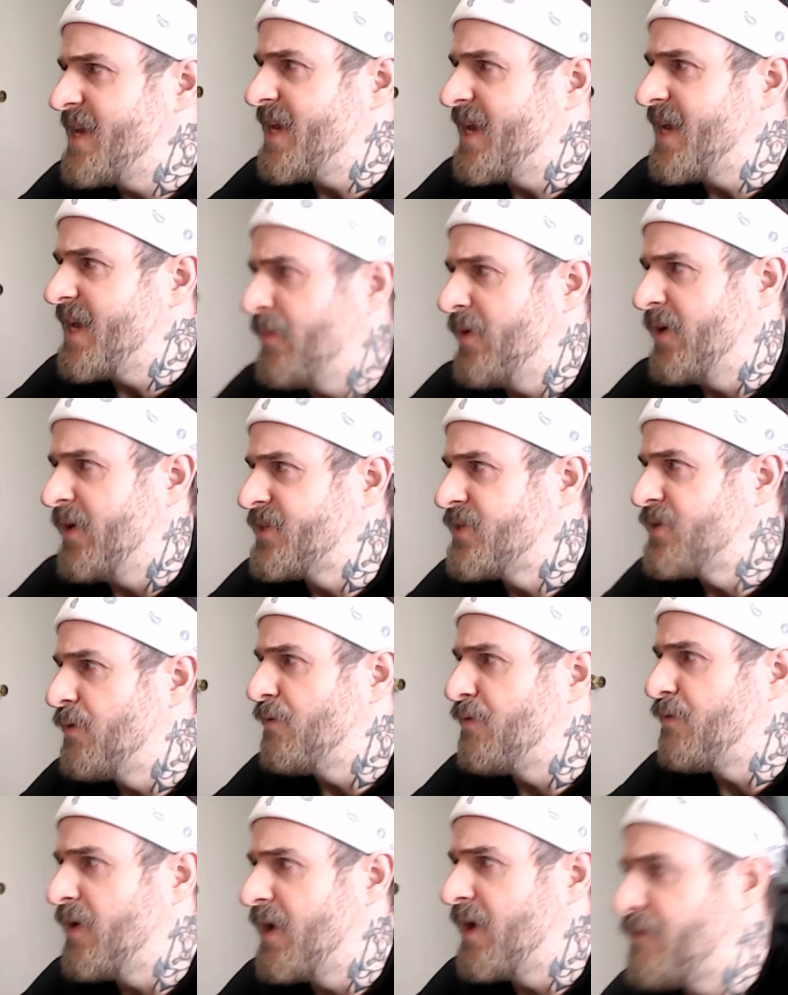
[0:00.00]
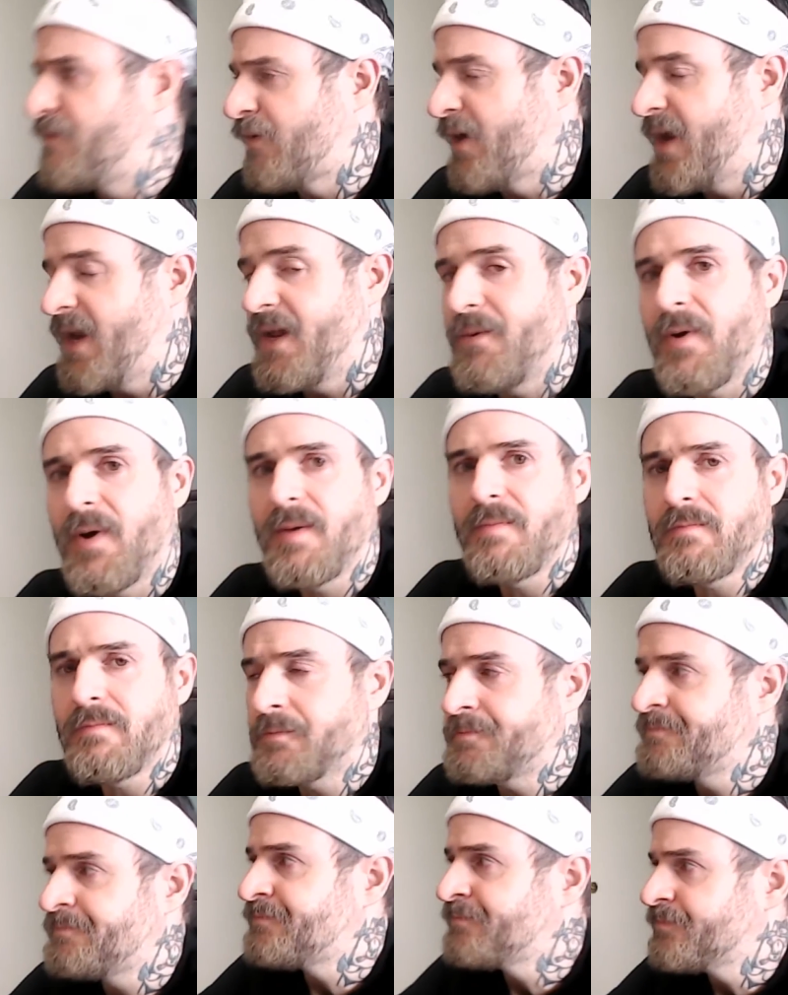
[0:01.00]
camera is no fun for anyone.
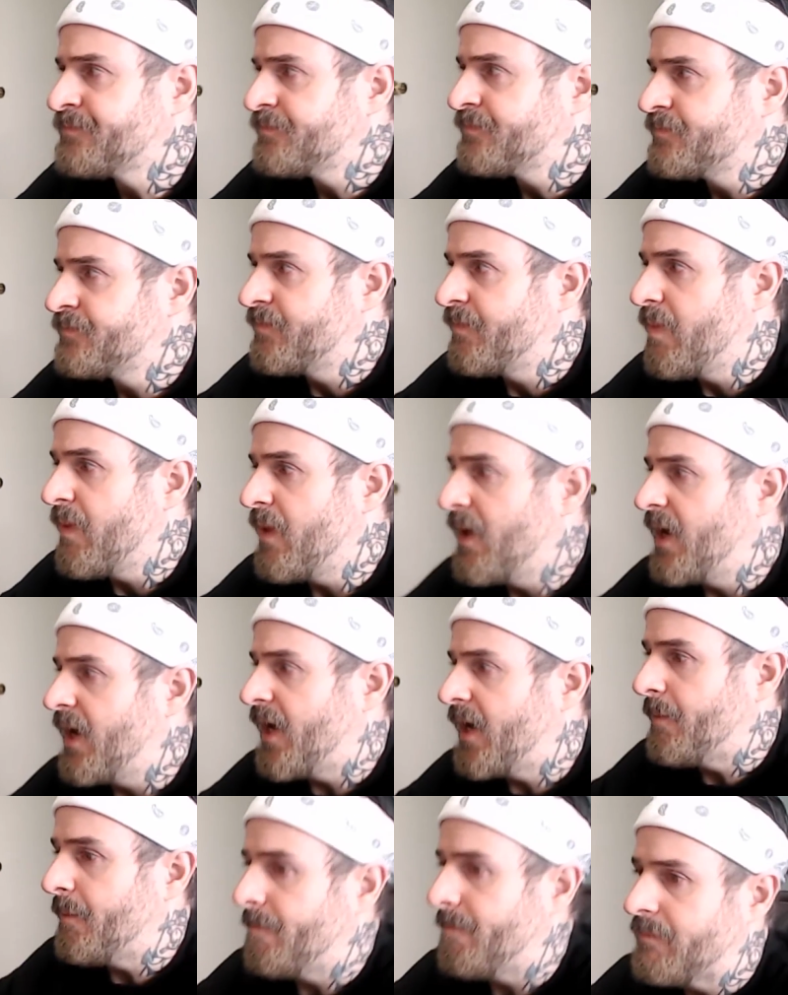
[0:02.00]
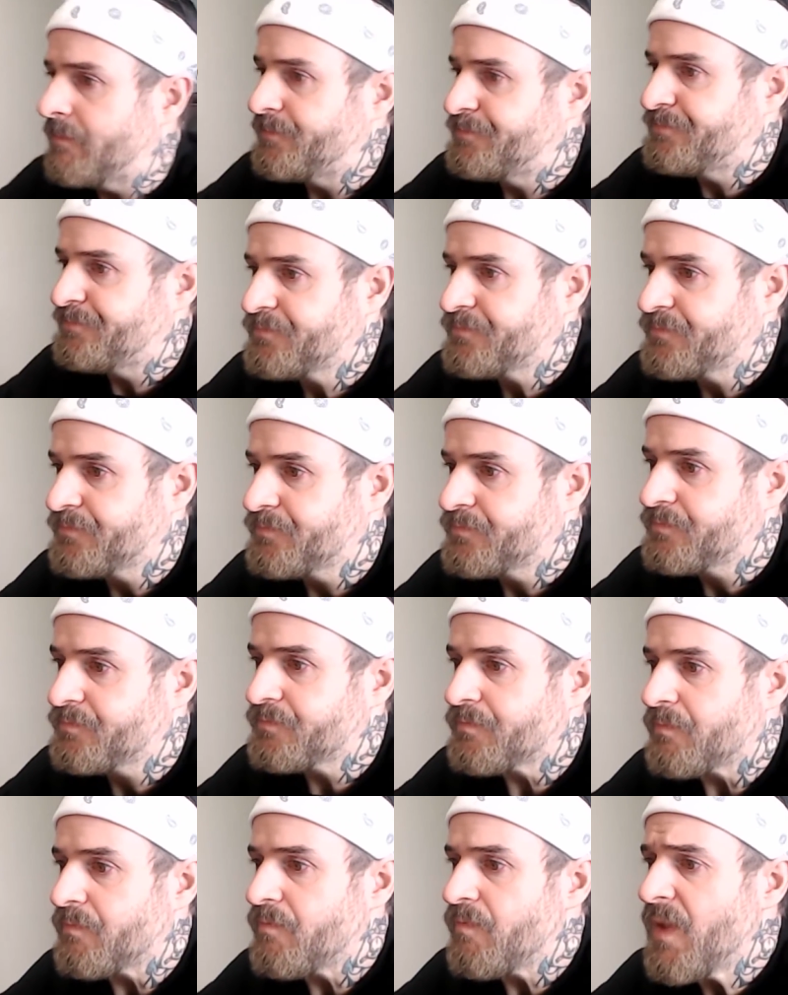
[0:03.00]

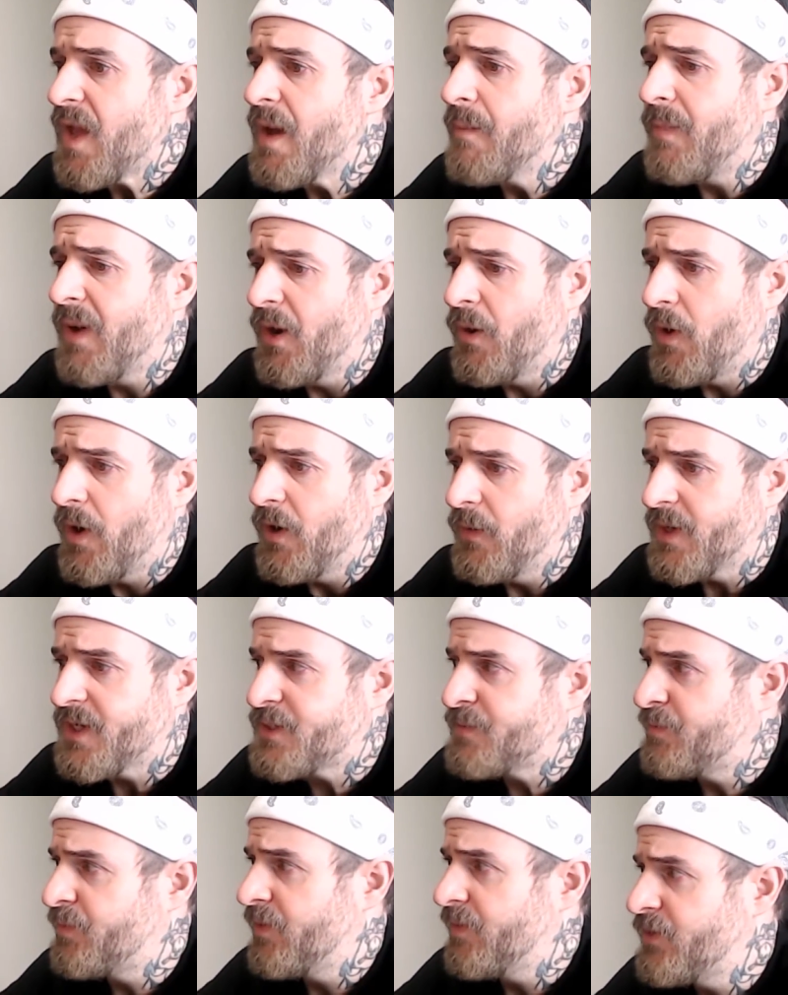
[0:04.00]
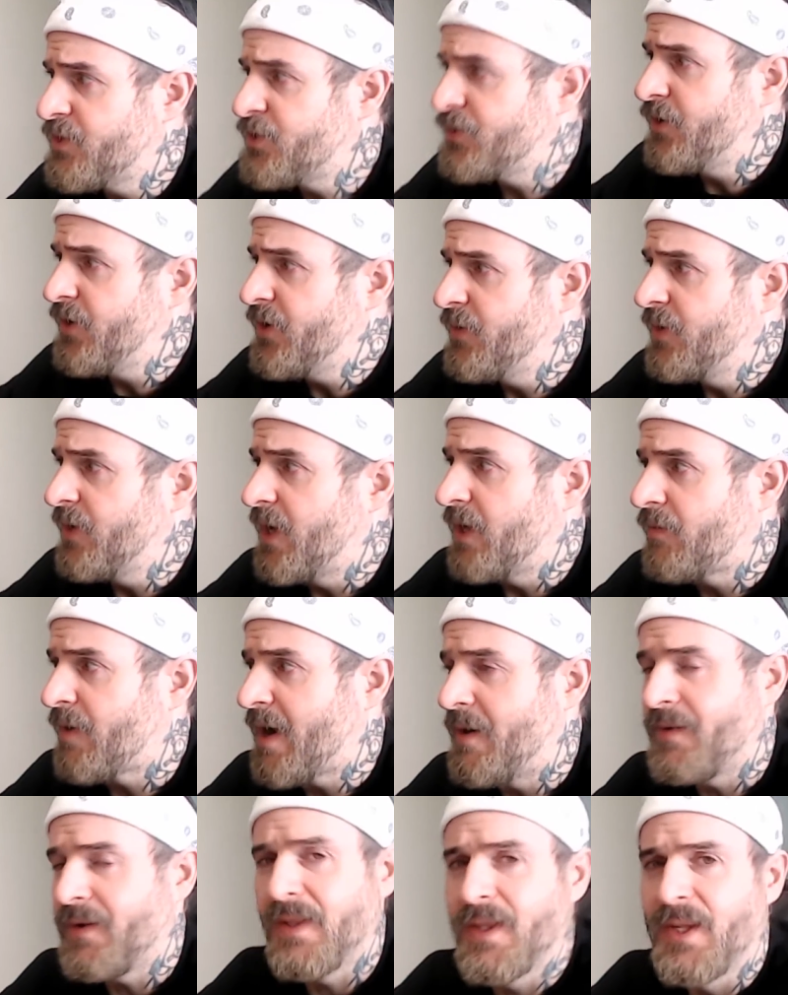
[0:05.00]
But I want to show you around a